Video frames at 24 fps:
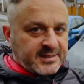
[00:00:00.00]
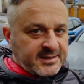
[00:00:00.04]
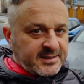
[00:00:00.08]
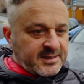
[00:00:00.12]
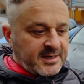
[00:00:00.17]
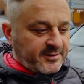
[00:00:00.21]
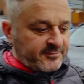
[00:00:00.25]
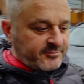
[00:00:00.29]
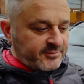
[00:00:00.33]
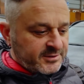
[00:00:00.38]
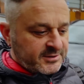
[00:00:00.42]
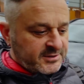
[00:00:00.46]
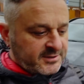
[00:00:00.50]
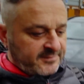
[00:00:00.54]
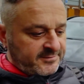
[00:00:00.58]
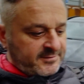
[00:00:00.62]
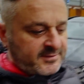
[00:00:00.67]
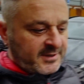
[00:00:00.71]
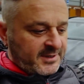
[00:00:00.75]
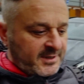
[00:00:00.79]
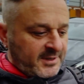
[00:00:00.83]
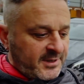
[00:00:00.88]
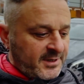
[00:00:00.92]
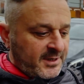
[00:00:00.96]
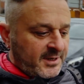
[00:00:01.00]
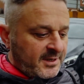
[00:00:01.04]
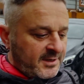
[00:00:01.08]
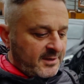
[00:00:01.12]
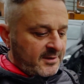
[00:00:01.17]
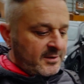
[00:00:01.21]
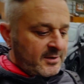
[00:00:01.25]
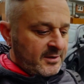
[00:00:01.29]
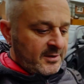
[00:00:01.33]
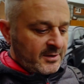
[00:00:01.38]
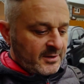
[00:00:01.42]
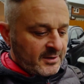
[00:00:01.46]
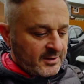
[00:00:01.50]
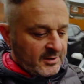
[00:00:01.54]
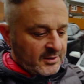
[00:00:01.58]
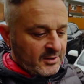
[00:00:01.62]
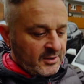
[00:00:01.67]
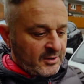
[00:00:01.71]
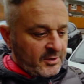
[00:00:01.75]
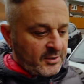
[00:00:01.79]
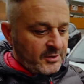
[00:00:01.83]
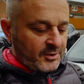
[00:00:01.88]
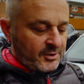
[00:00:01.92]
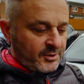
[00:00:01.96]
coverage of the
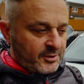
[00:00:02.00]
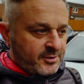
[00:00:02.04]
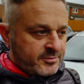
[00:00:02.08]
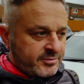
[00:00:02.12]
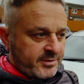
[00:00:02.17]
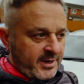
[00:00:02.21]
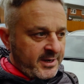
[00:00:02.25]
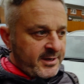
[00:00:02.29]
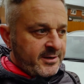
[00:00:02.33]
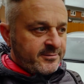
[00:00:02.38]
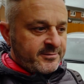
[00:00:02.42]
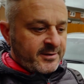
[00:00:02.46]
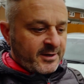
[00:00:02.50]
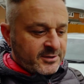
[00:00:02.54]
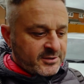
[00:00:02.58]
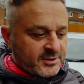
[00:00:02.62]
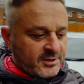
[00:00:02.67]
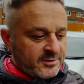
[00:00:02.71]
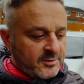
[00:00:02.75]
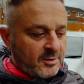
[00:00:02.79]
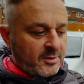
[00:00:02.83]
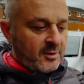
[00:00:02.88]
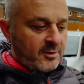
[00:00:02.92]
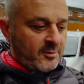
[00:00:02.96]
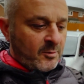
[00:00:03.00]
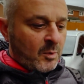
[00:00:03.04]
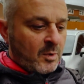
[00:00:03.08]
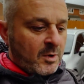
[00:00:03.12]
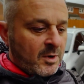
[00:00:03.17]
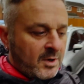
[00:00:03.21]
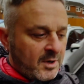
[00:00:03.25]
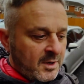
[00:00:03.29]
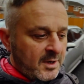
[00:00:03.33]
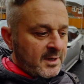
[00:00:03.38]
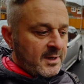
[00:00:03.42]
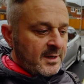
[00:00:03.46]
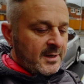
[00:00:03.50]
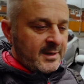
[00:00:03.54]
Ukraine-Russia war.